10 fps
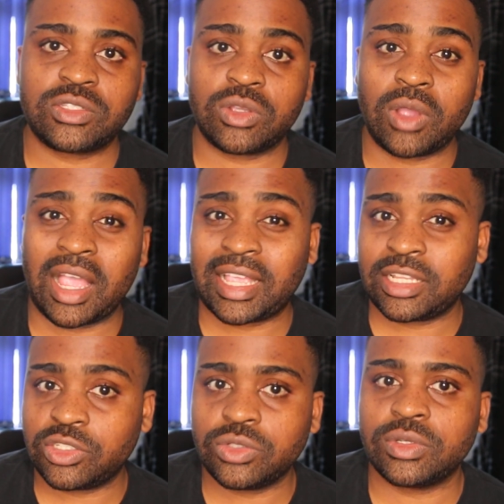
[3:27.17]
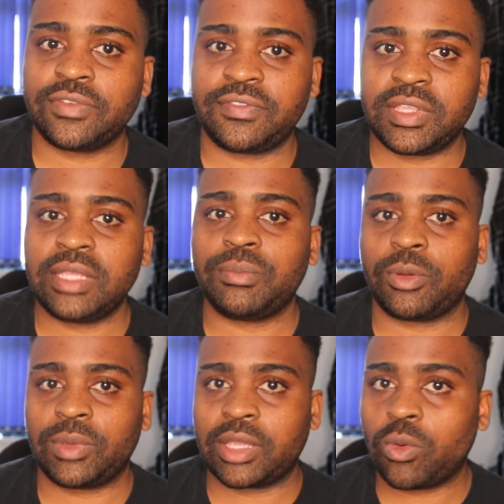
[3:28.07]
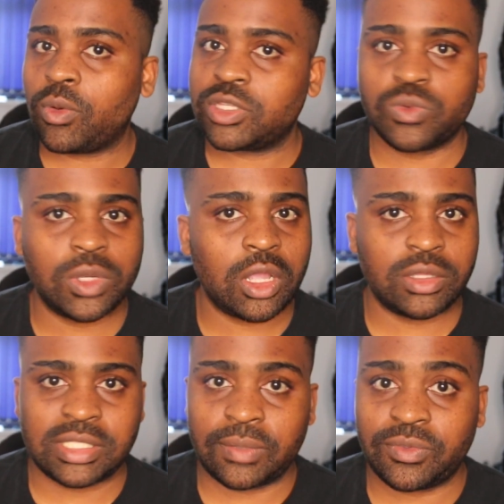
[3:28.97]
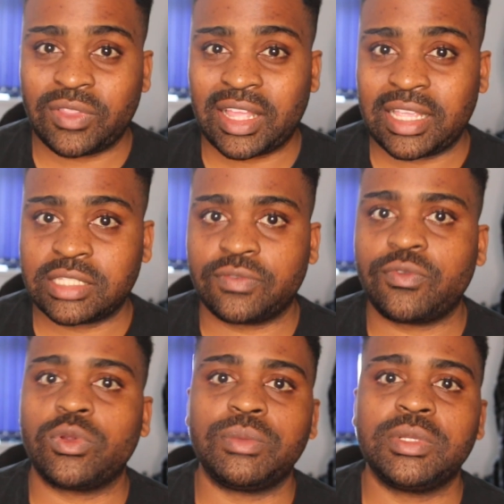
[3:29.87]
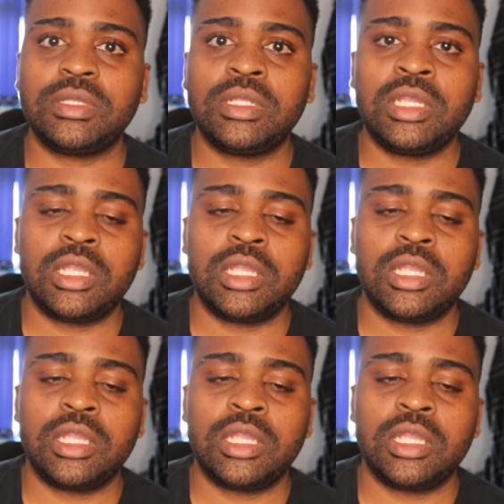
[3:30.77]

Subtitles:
so I can do a fee, but we can always work on something that is affordable,